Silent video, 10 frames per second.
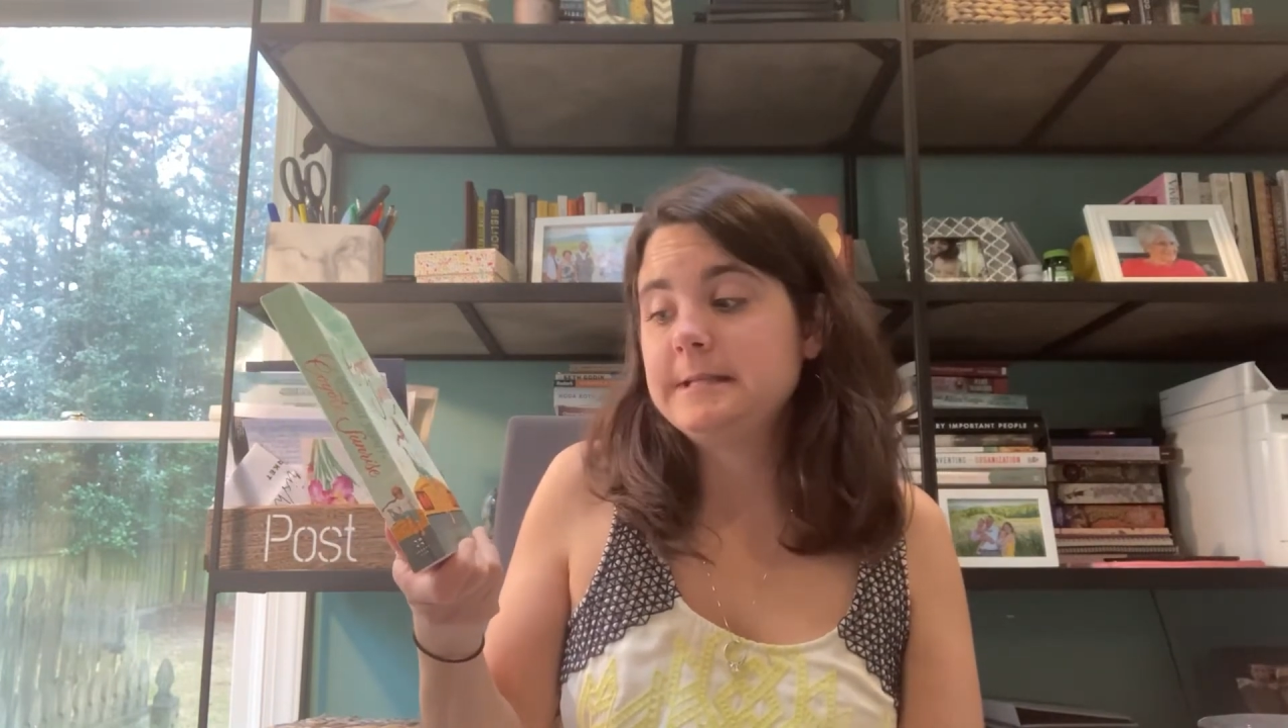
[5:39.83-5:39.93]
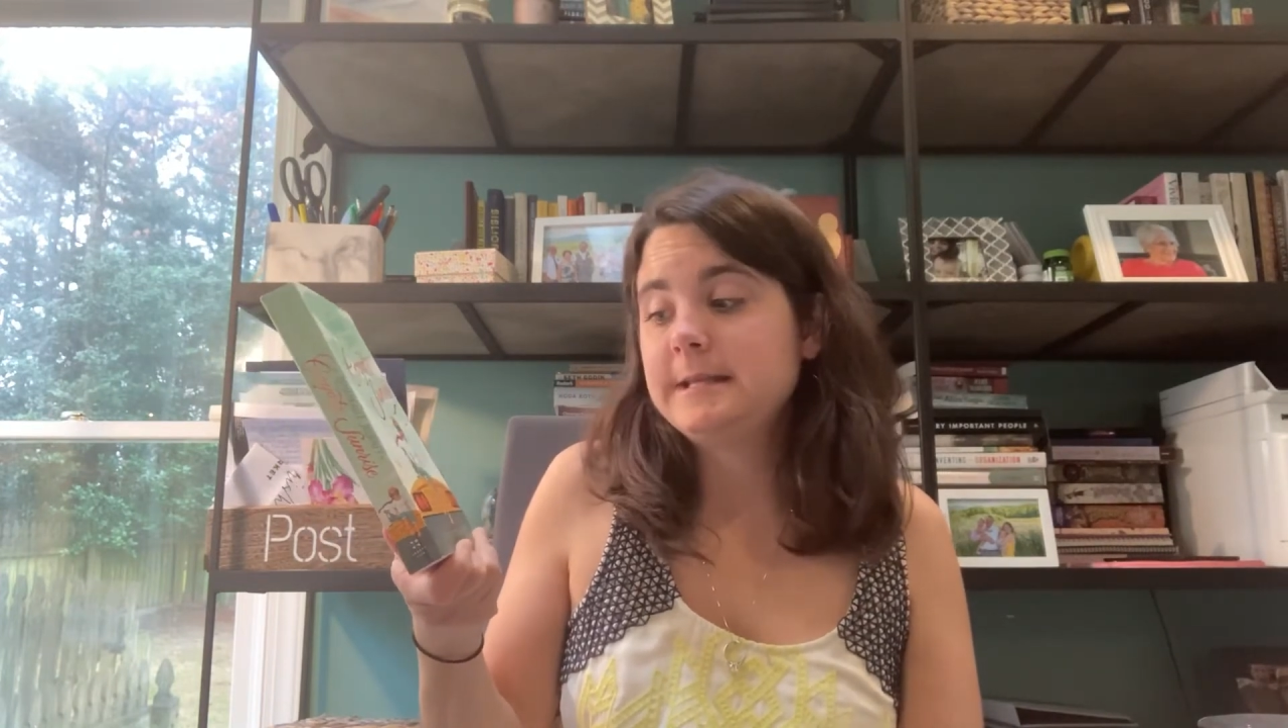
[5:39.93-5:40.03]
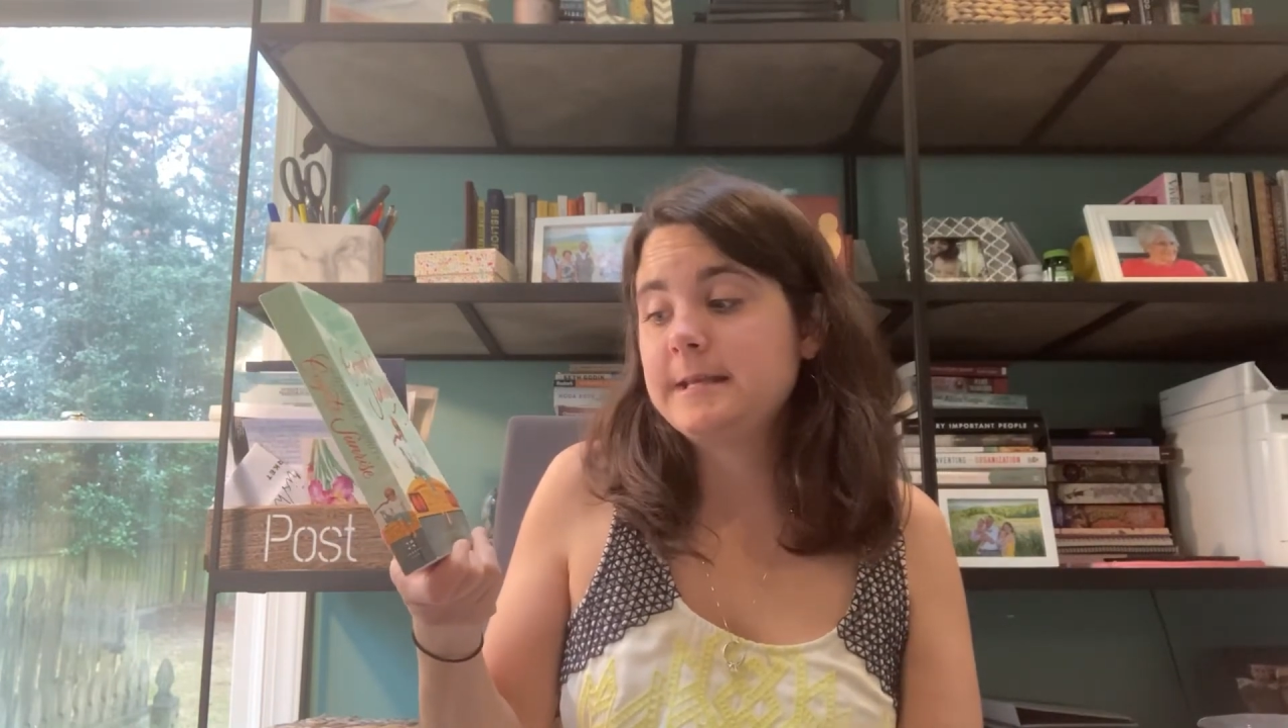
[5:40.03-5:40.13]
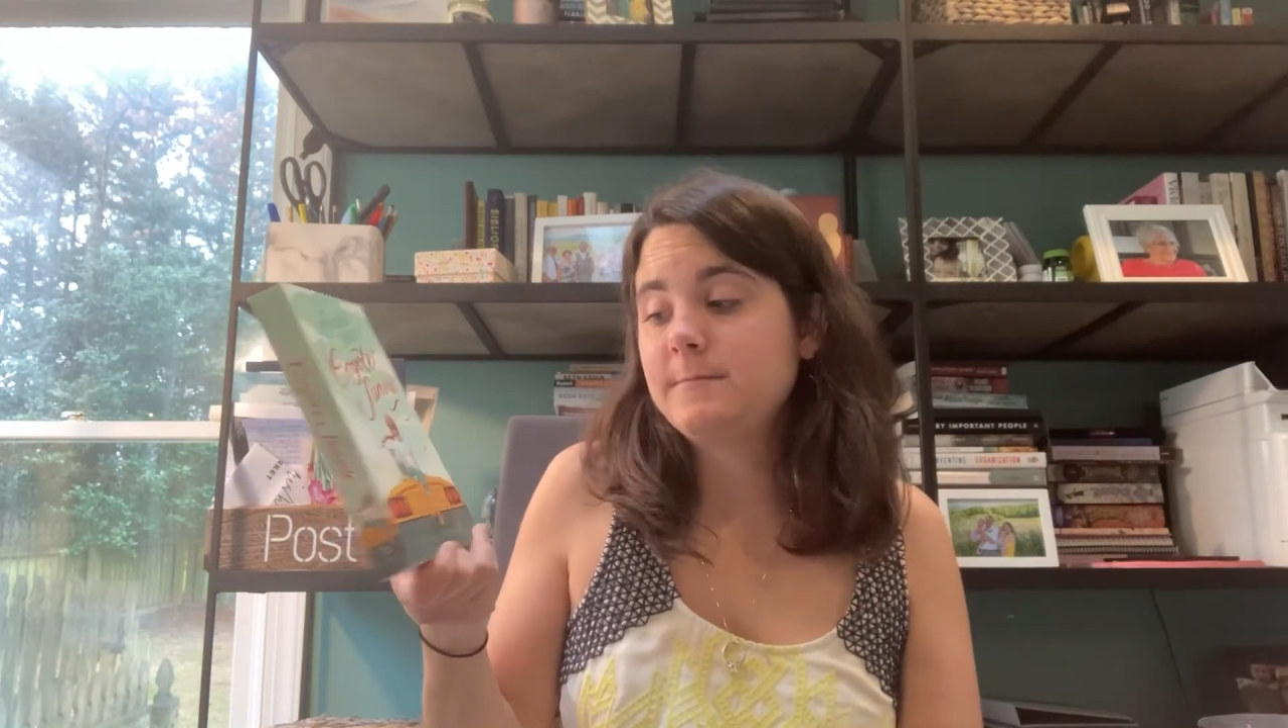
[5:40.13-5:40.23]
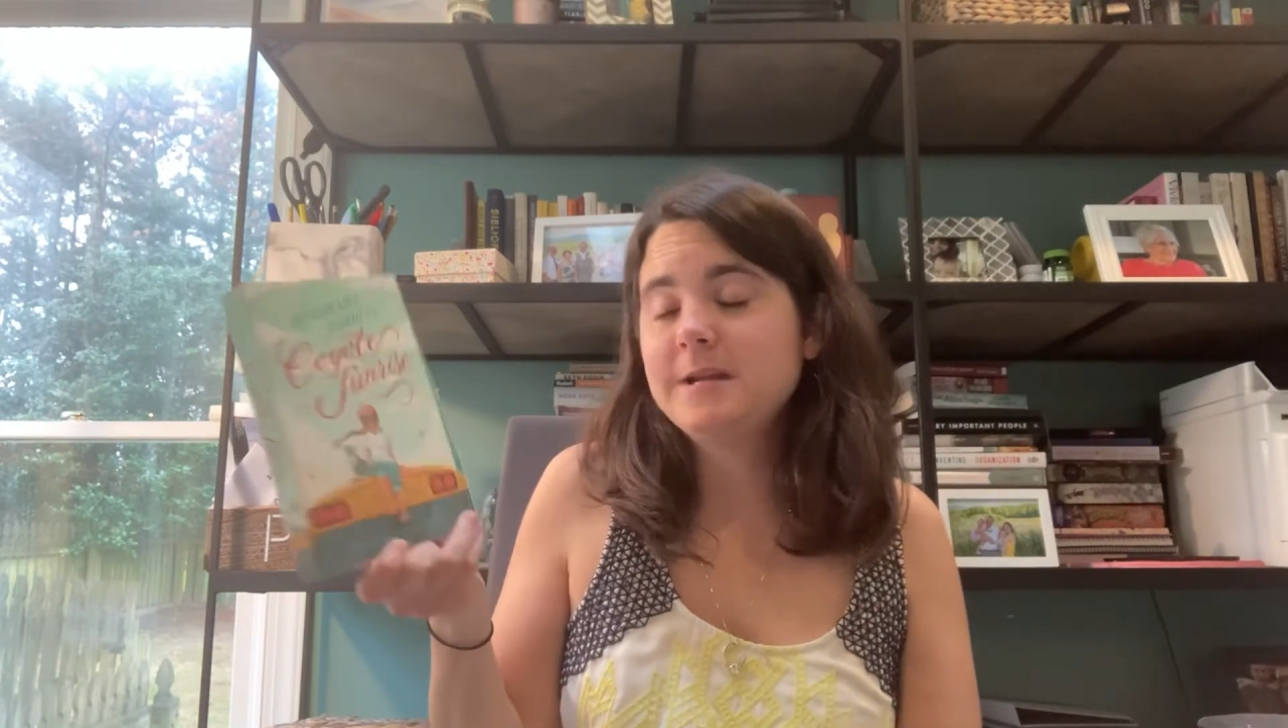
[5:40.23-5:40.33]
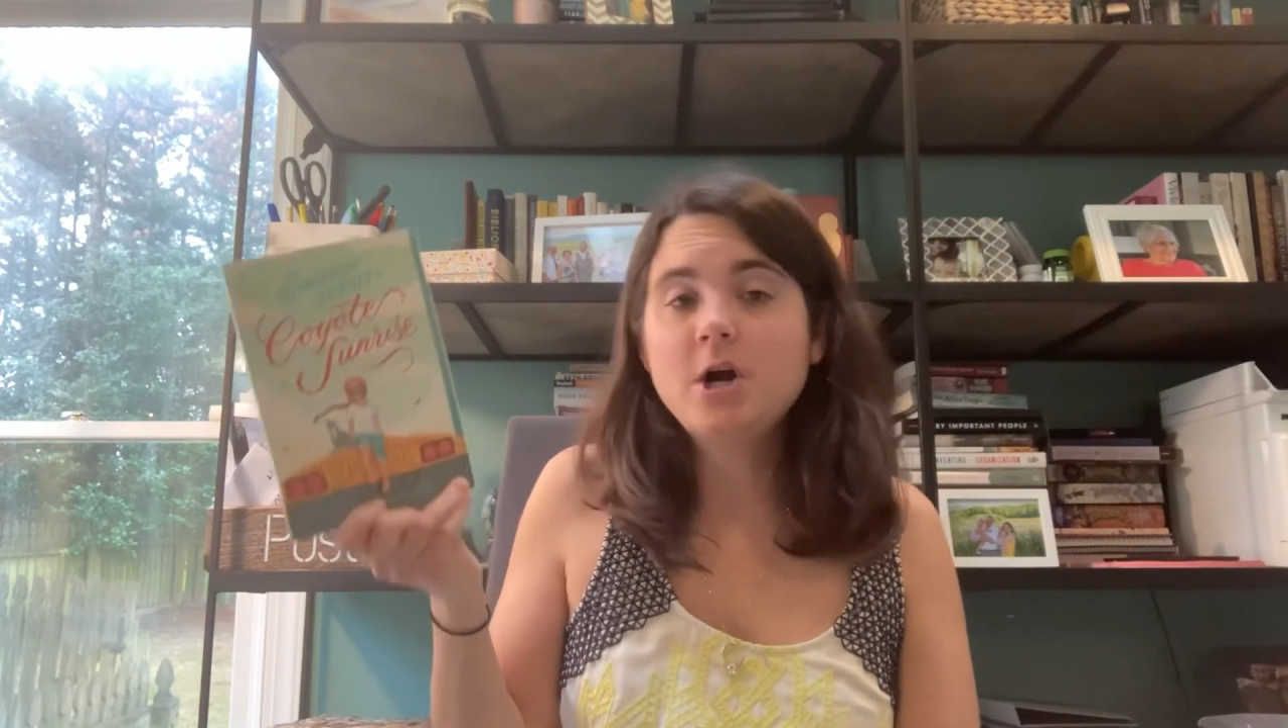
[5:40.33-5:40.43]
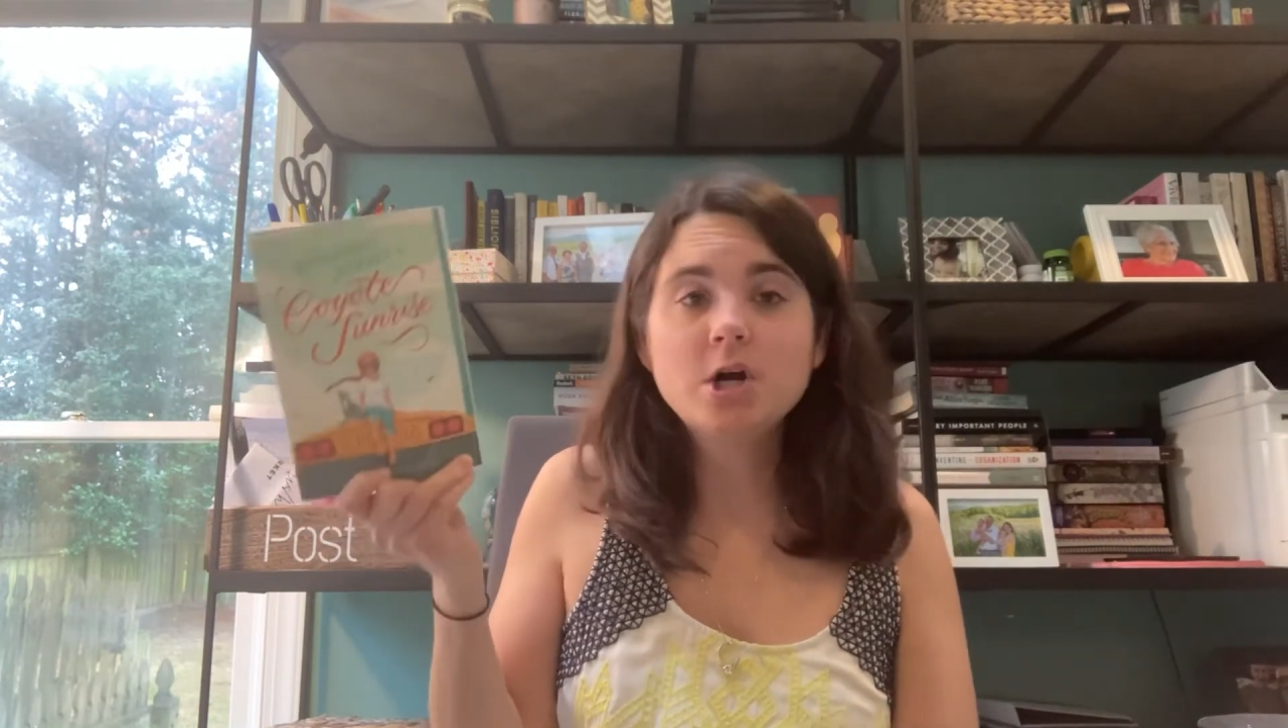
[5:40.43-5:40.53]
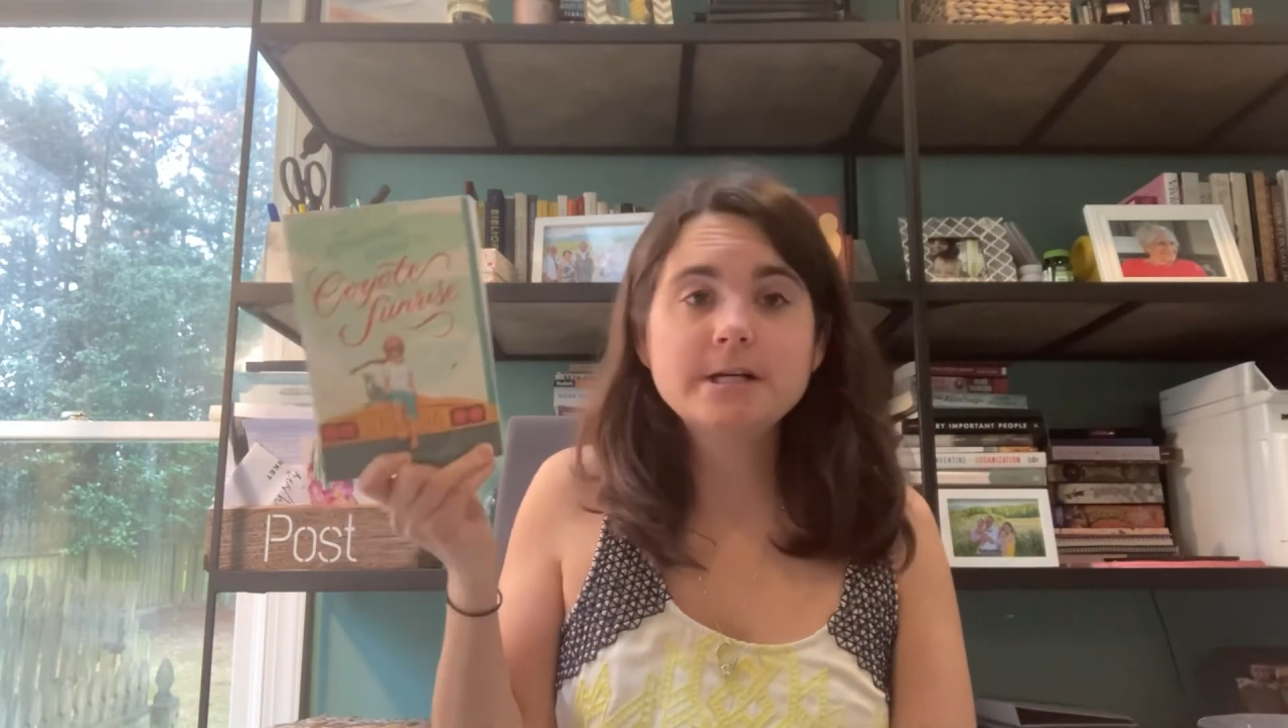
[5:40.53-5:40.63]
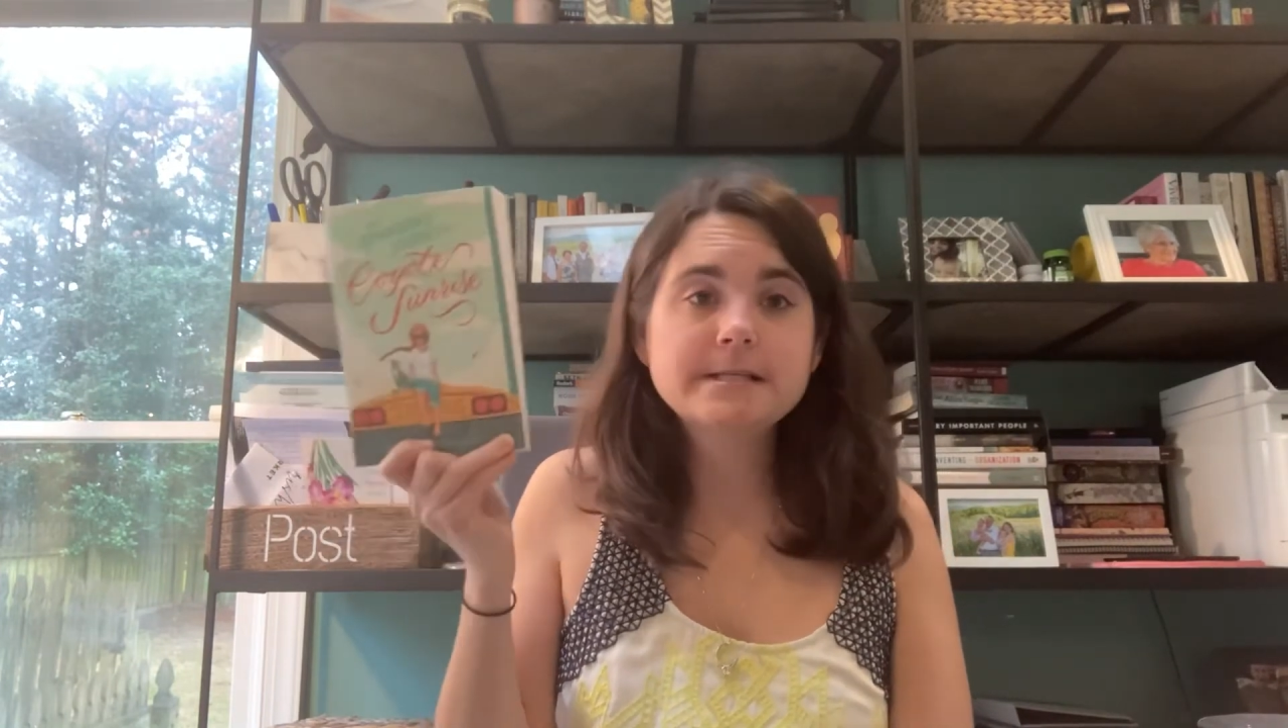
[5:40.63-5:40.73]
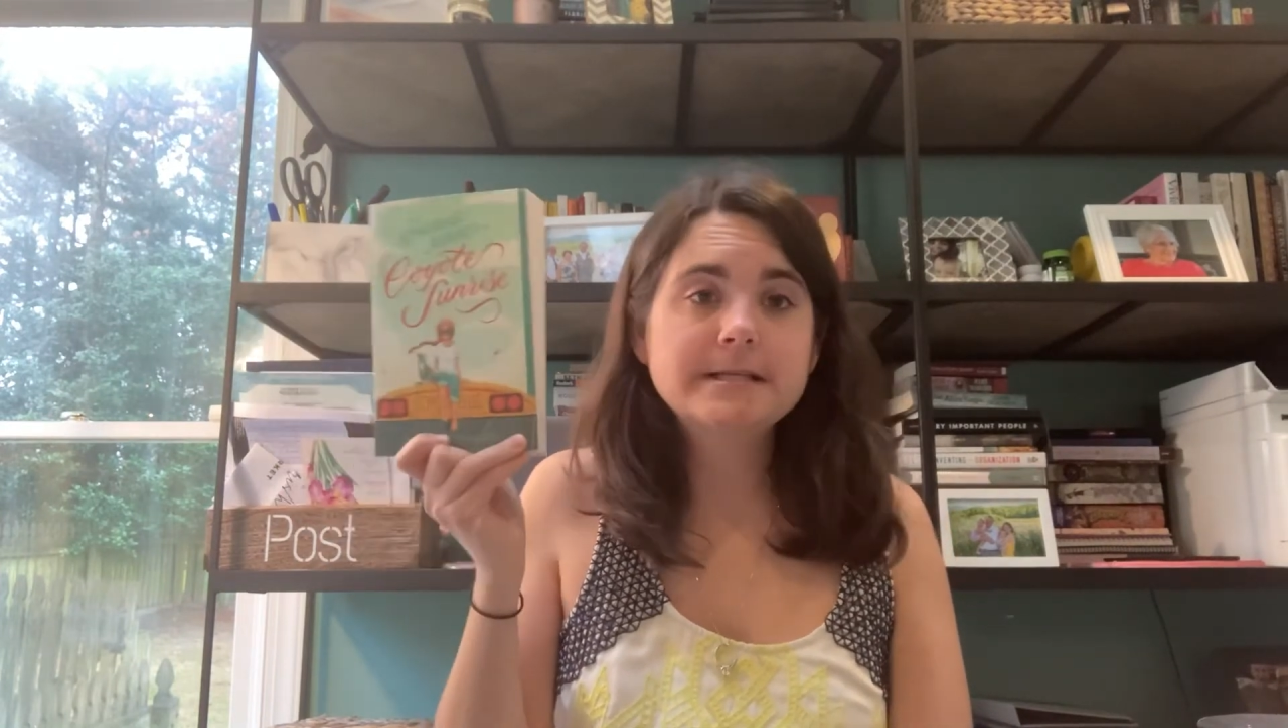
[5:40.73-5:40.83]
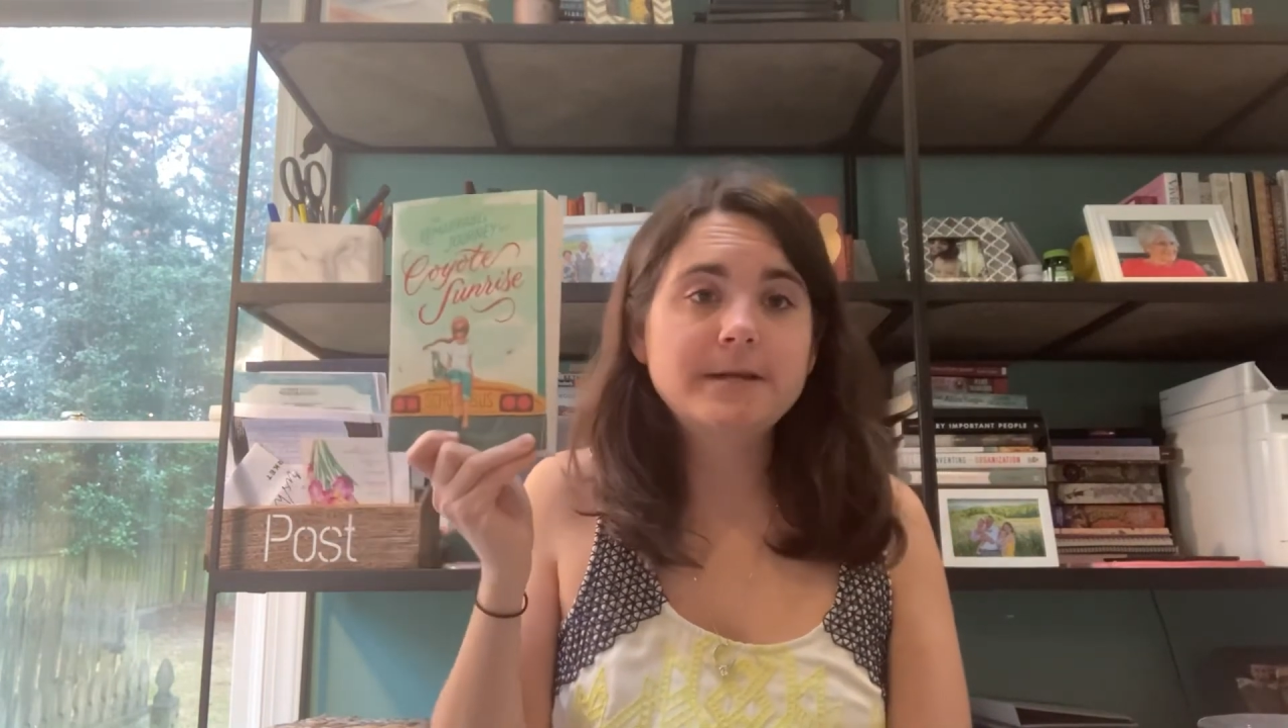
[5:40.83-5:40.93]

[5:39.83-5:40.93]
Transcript: Gemeinhart.